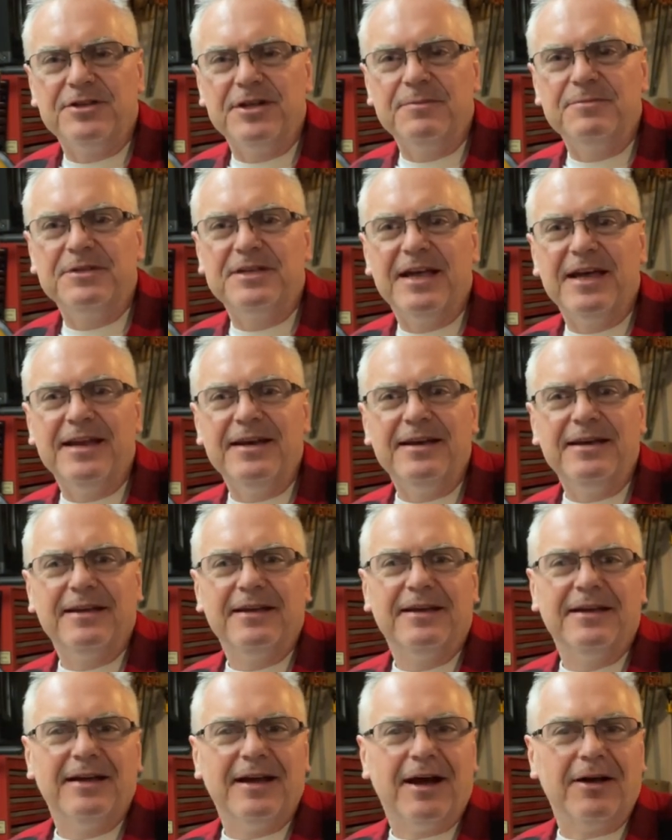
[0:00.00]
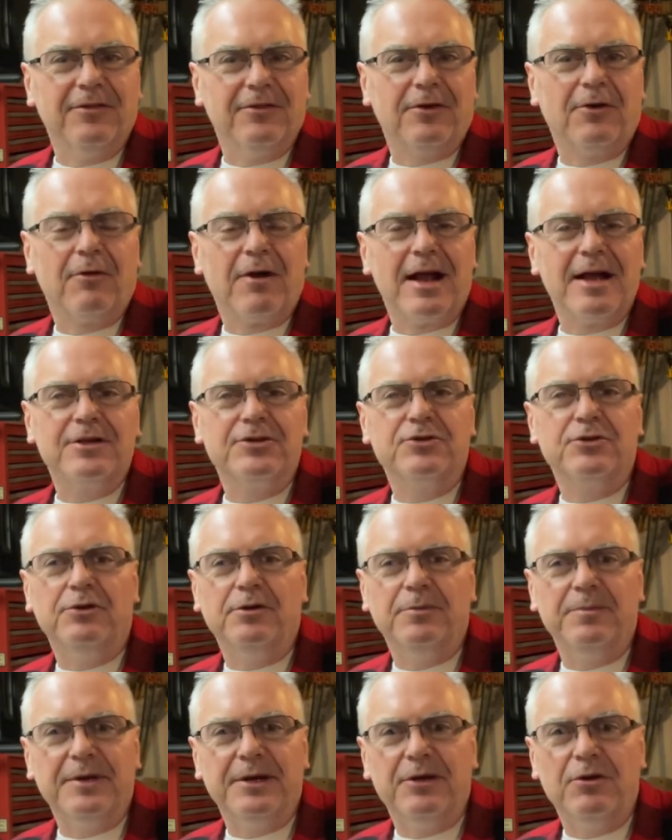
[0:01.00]
Nibs again, out in the garage doing a
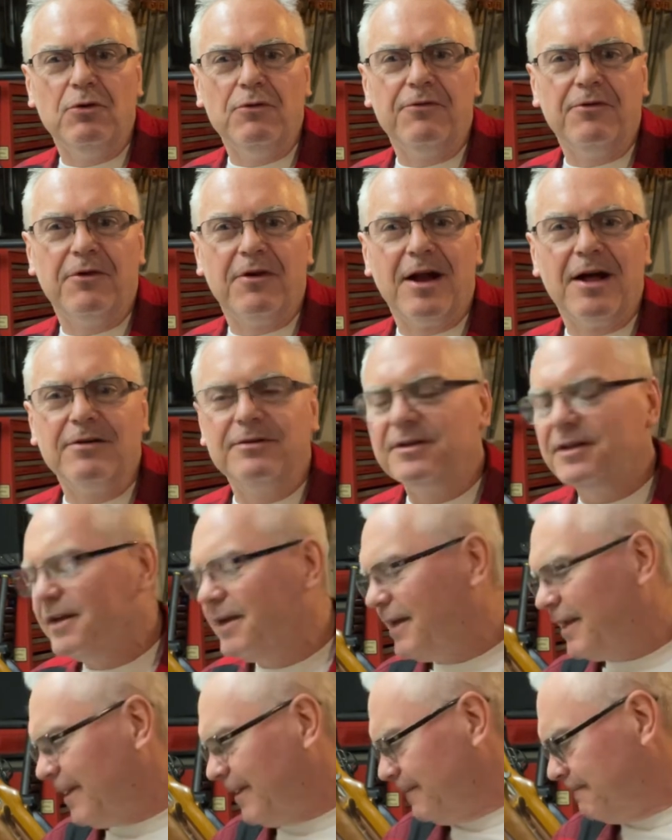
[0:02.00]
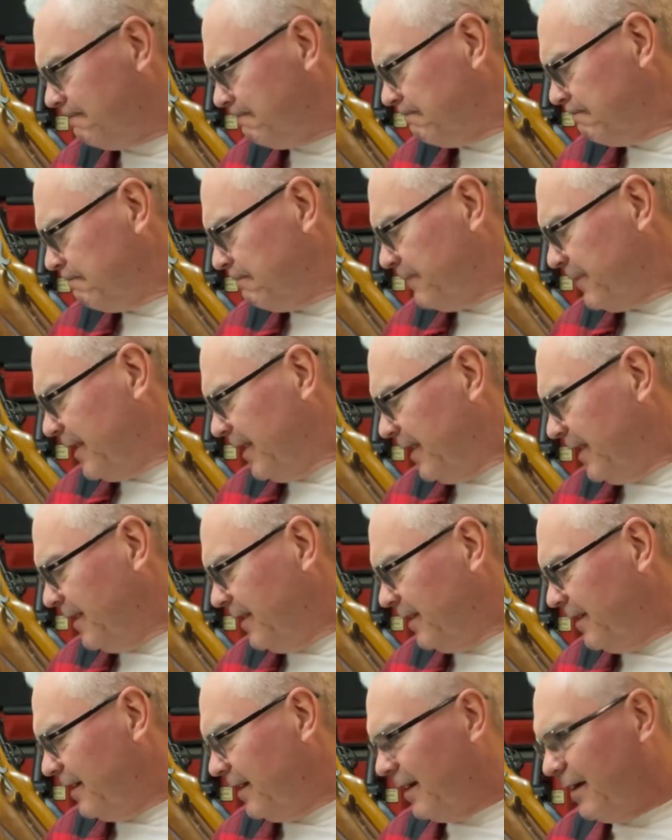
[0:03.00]
little bit of goofing around tonight. And
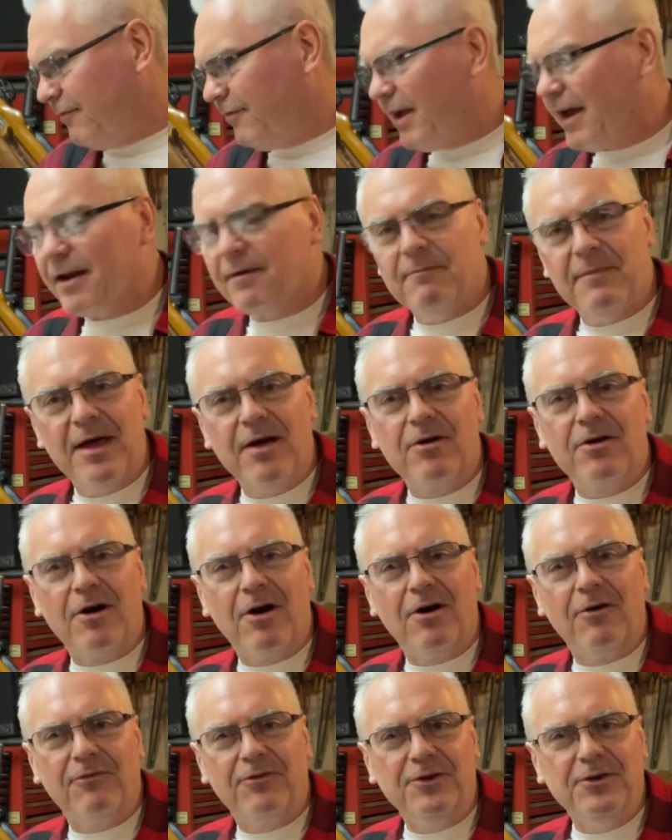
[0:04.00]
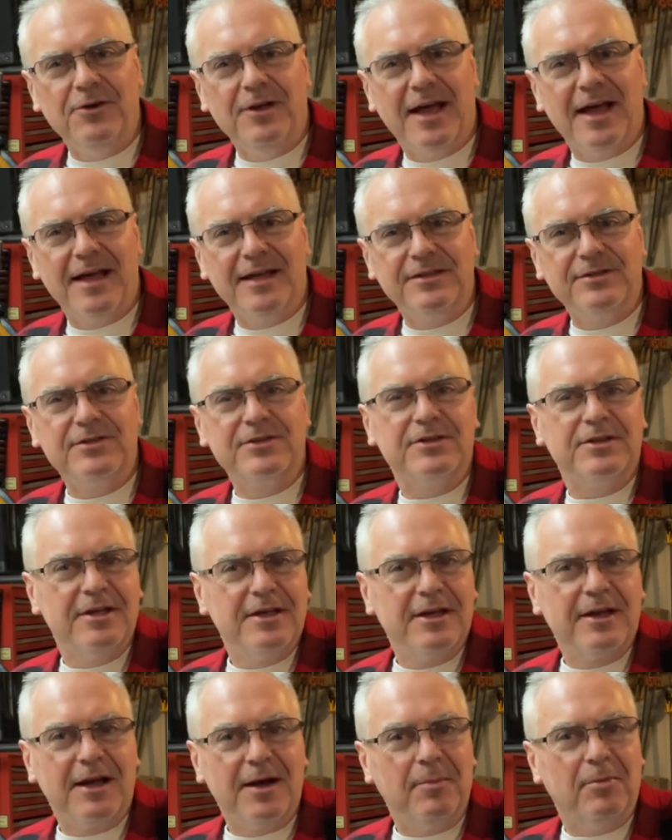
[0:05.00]
I've got a mail call for you guys.
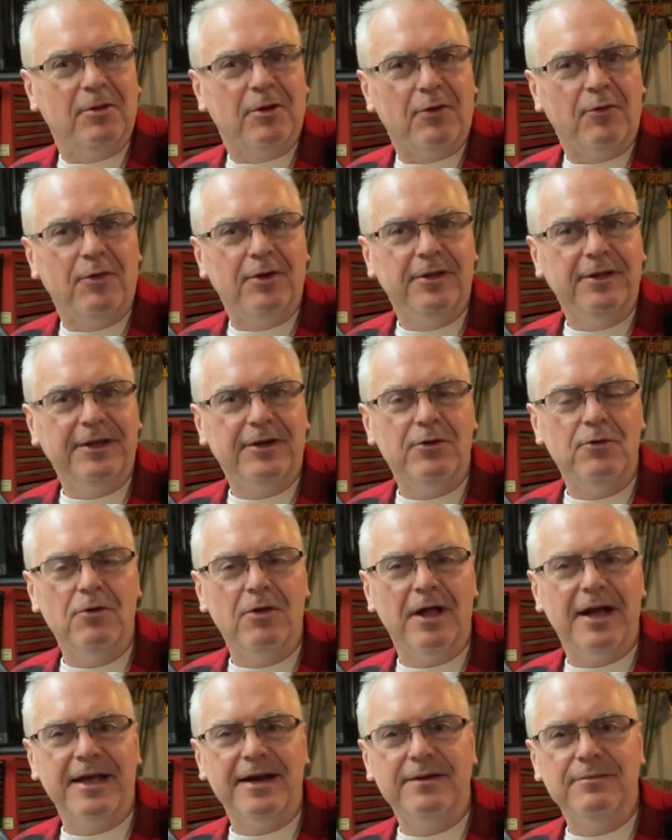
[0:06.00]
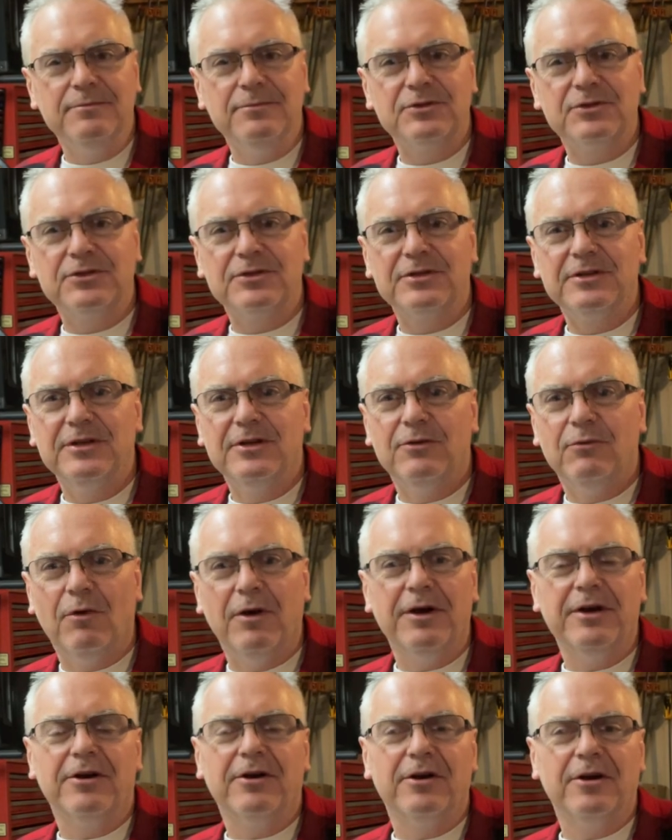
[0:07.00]
A couple of really cool items.
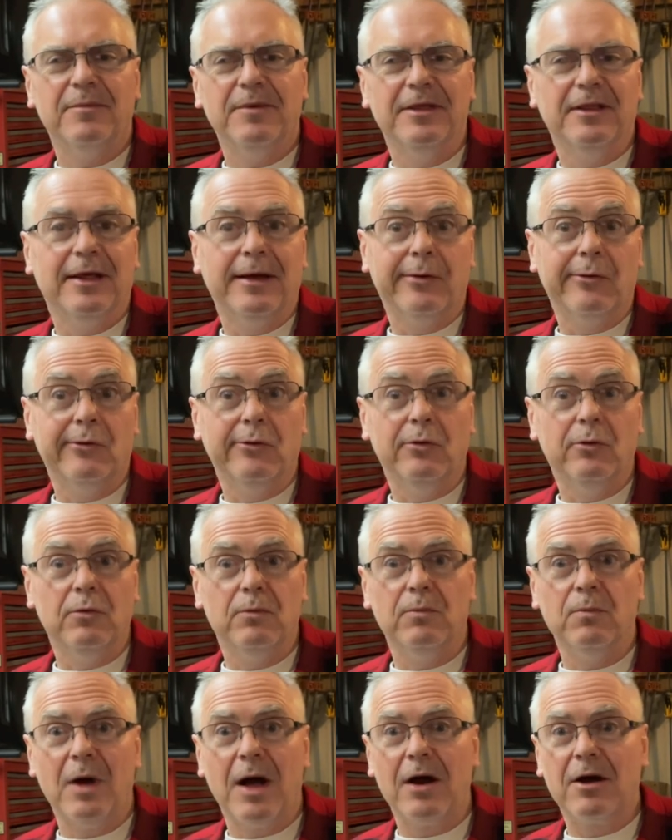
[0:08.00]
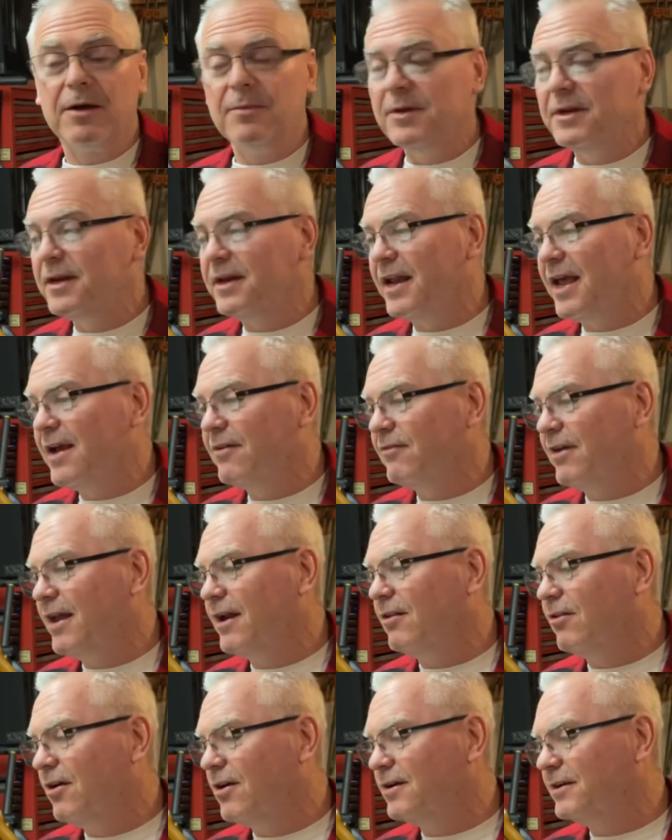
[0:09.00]
One you're going to be like, well, how come you didn't have that
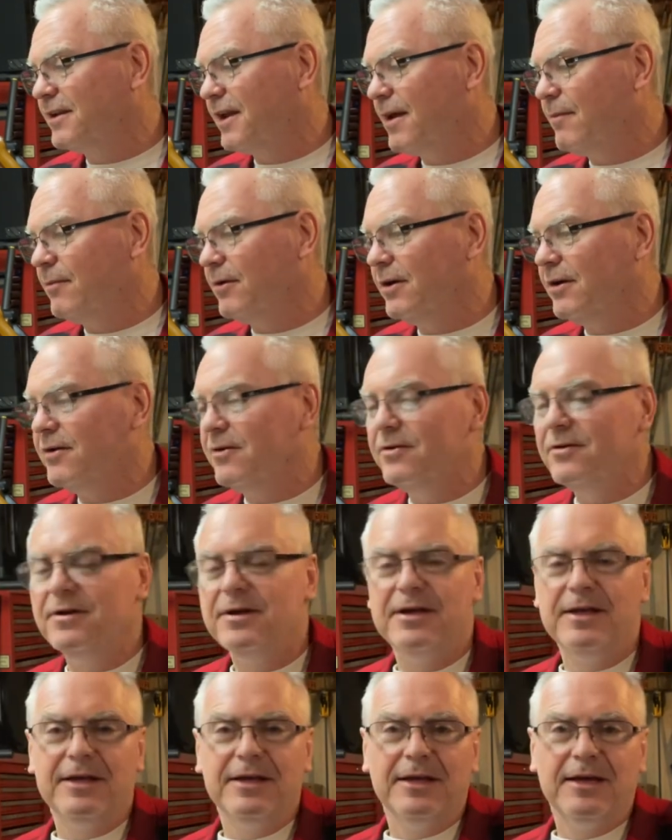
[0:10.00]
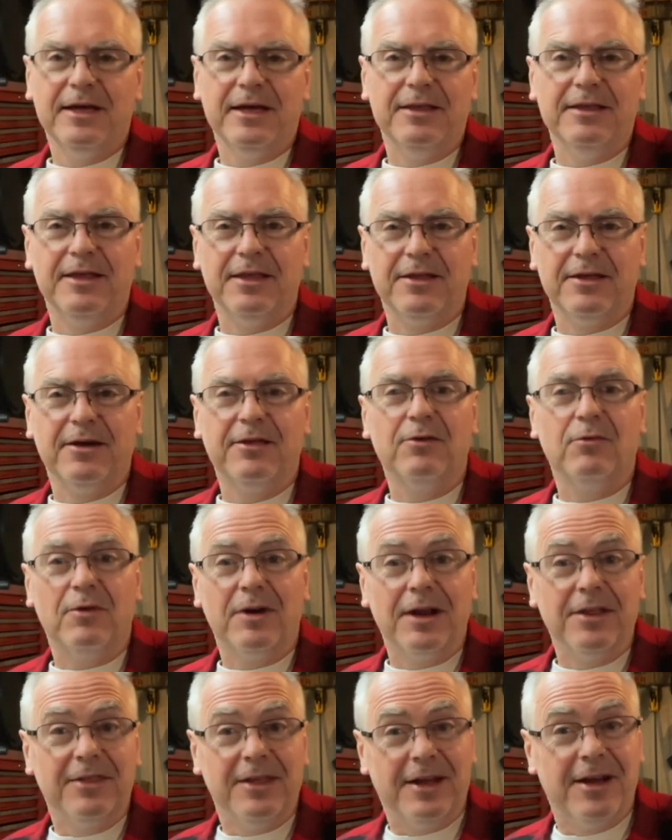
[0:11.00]
a long time ago? And then the other
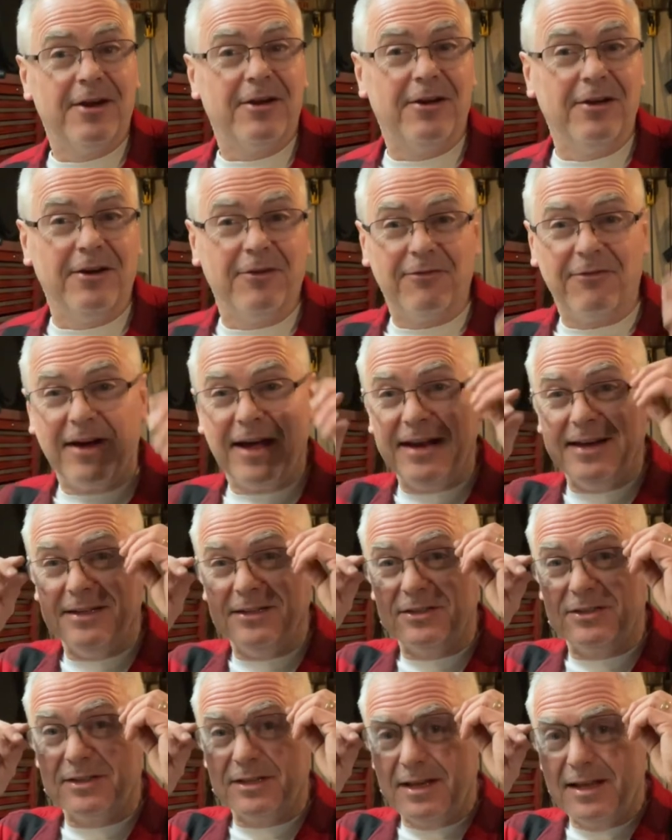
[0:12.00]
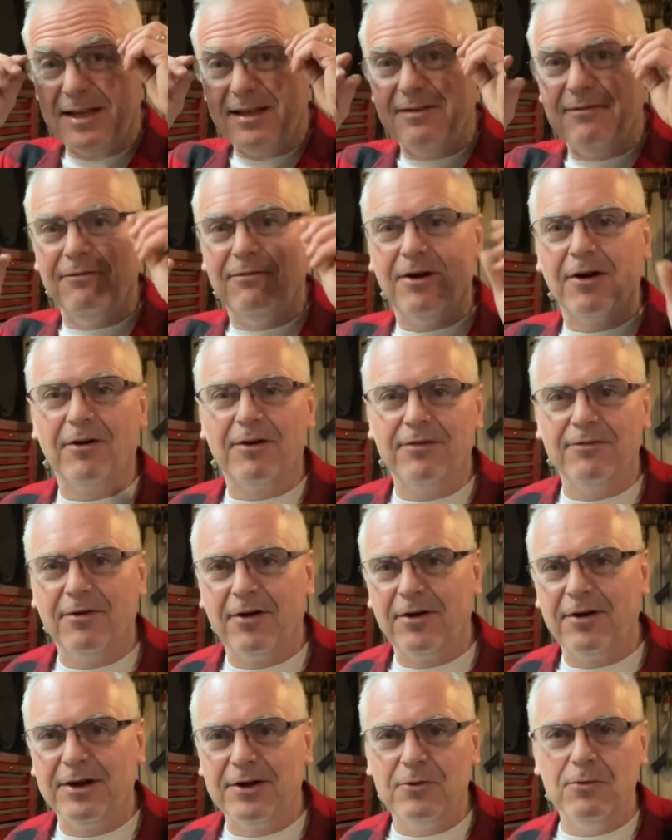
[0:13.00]
one I think you're going to find is very,
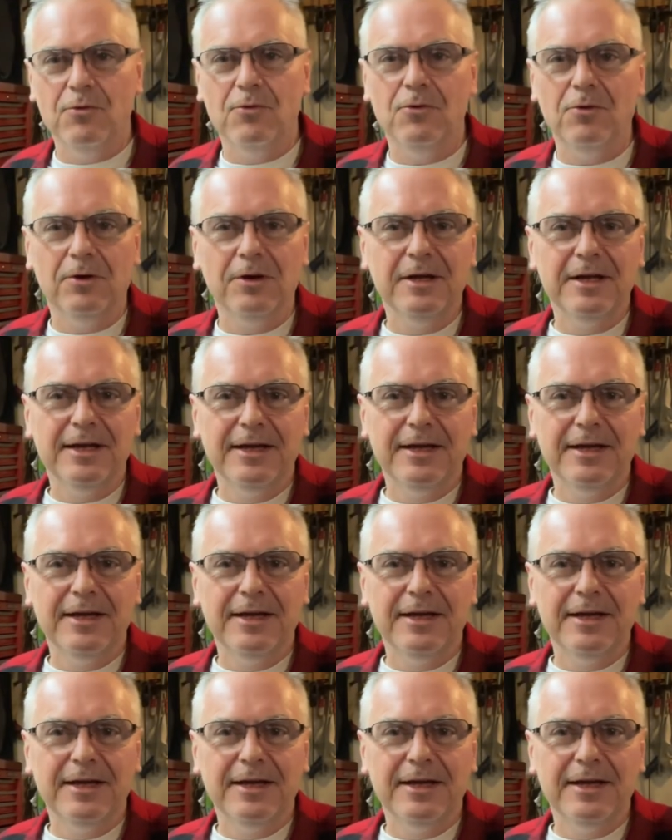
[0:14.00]
very cool.